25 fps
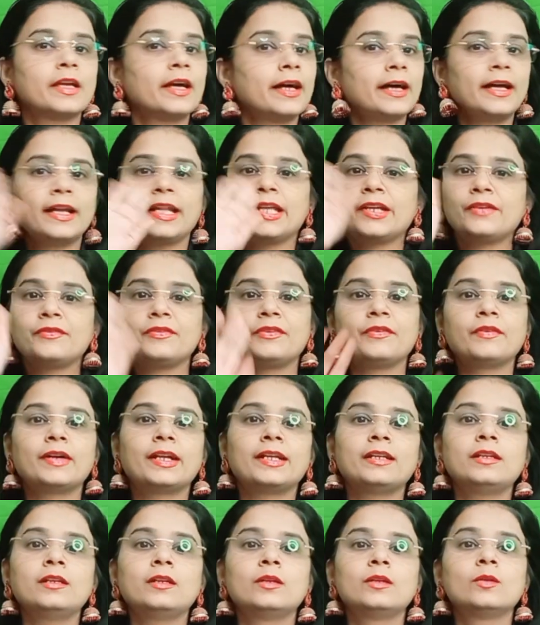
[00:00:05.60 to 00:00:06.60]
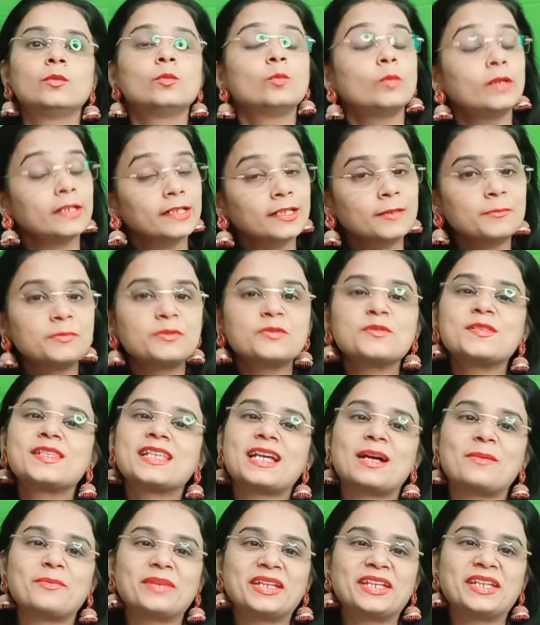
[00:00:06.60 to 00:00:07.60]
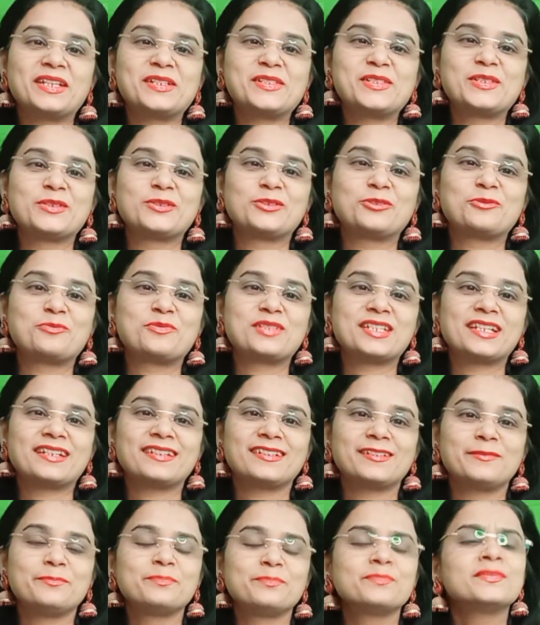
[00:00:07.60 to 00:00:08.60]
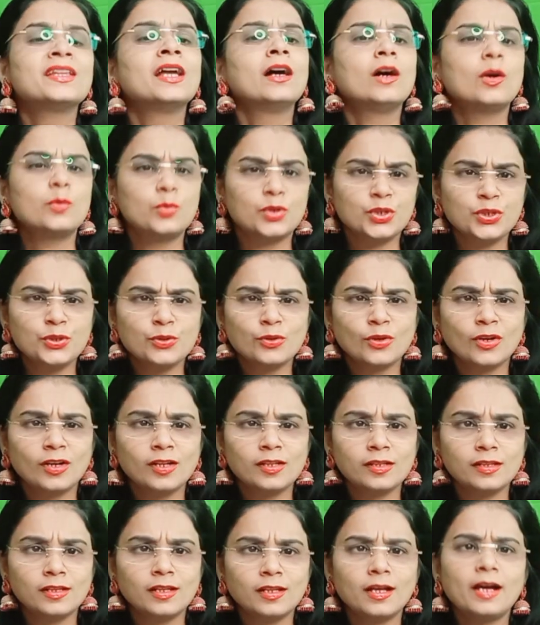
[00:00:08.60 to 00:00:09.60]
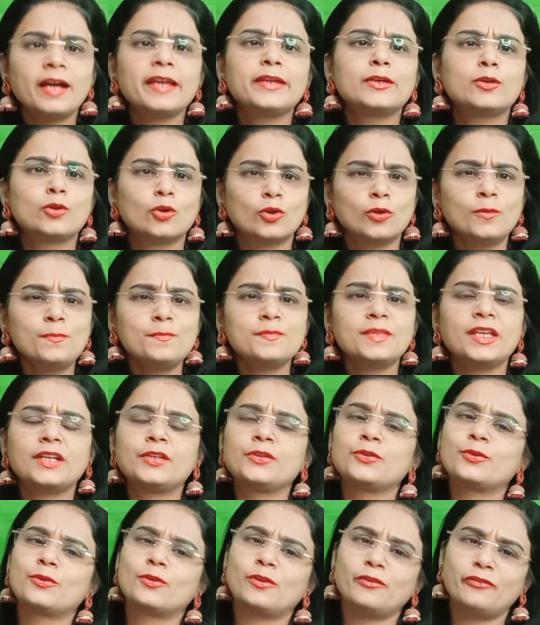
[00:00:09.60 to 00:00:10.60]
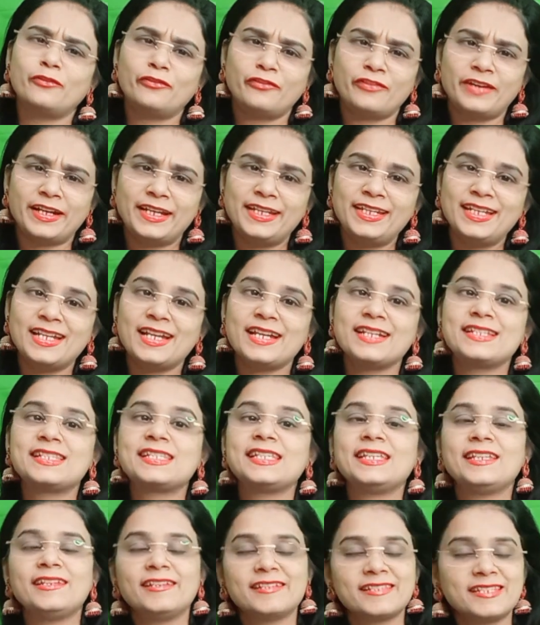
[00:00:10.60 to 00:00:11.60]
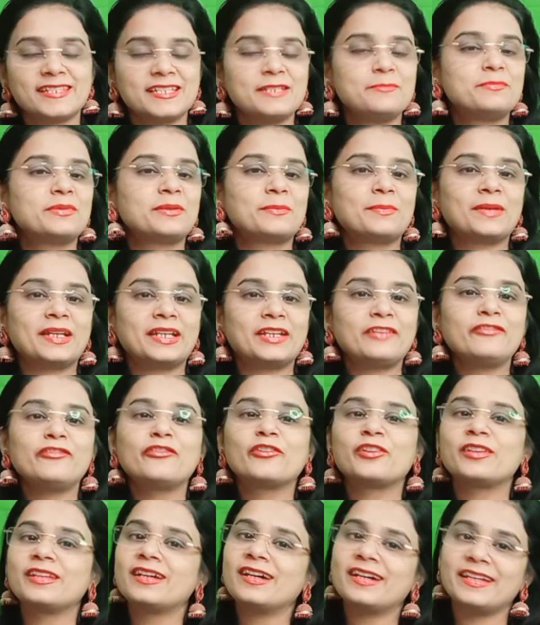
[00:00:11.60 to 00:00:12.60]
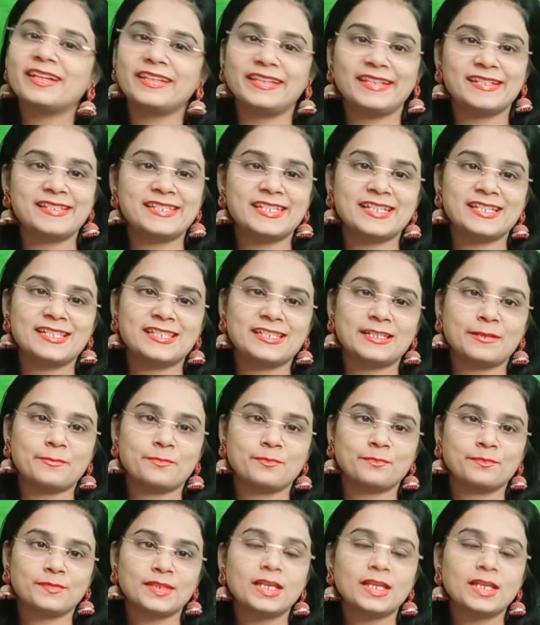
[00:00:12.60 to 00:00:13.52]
Hello everyone, welcome to SAM IELTS YouTube channel. How are you all? I hope that you're all fine and seriously preparing for the IELTS exam.